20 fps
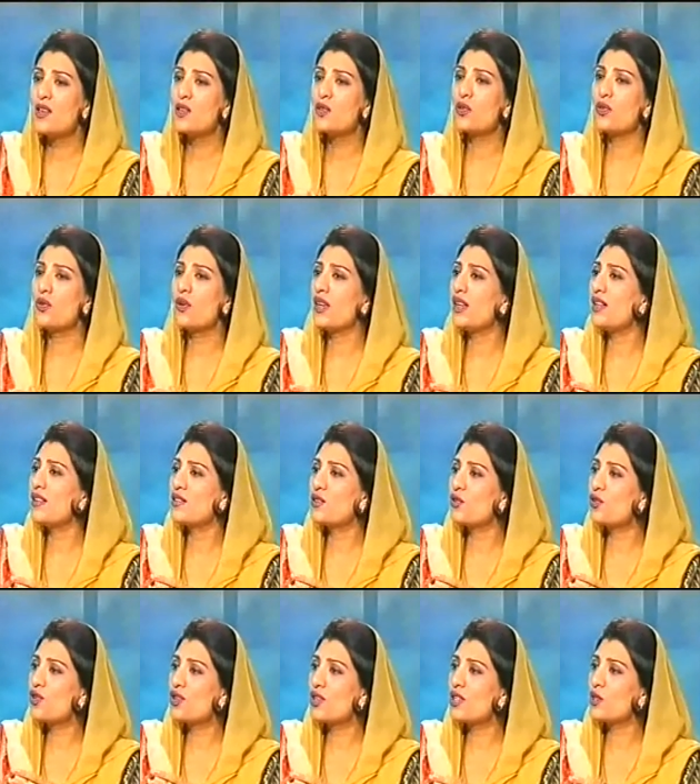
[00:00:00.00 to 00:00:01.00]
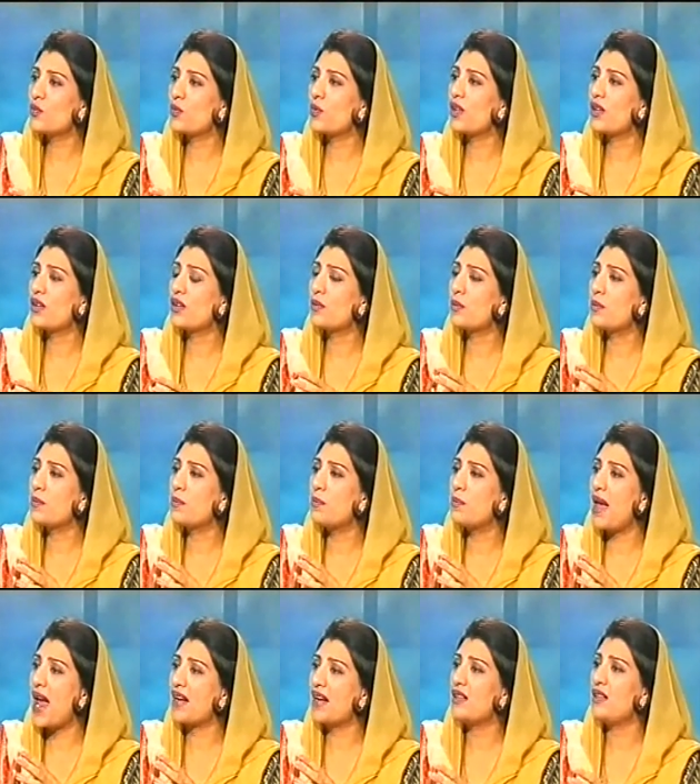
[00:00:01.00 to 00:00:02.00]
So institutions were
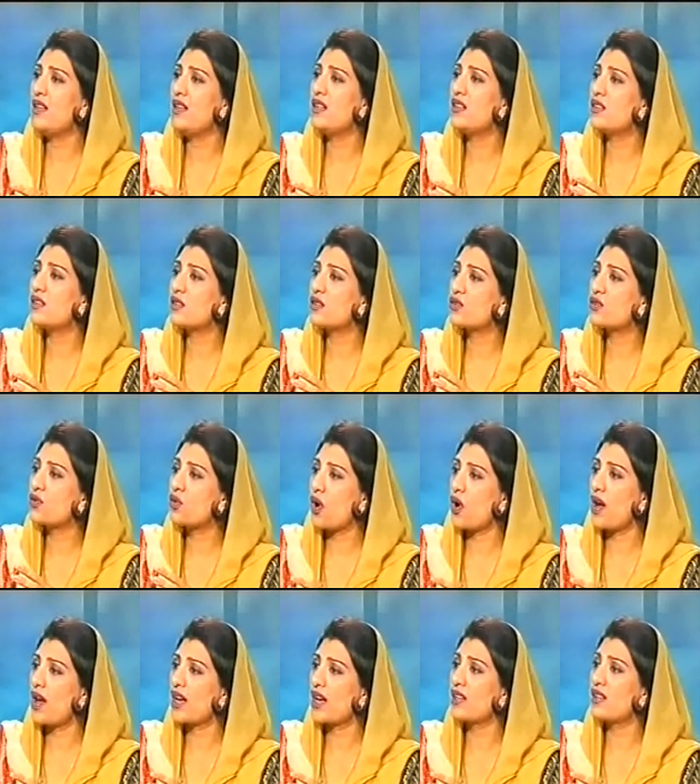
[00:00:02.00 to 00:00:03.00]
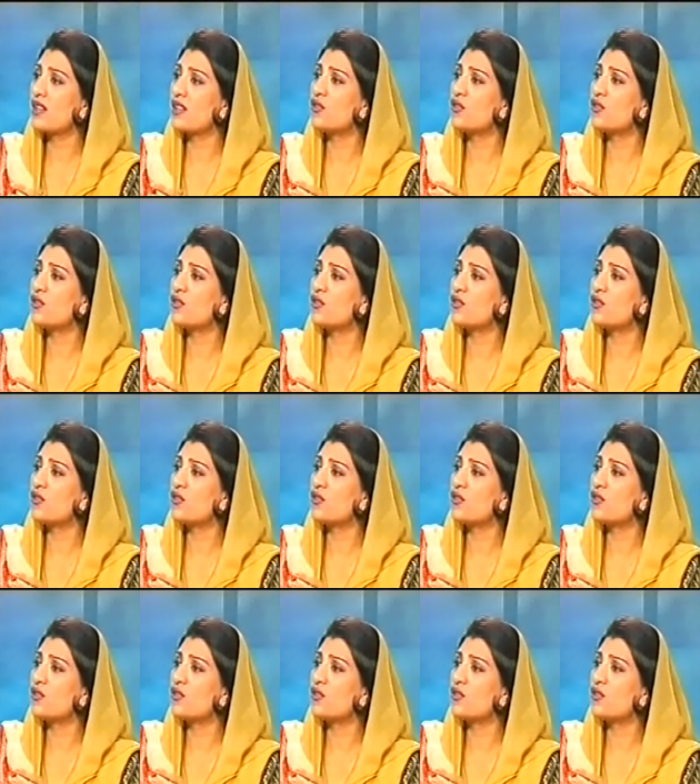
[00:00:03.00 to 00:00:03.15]
badly destroyed.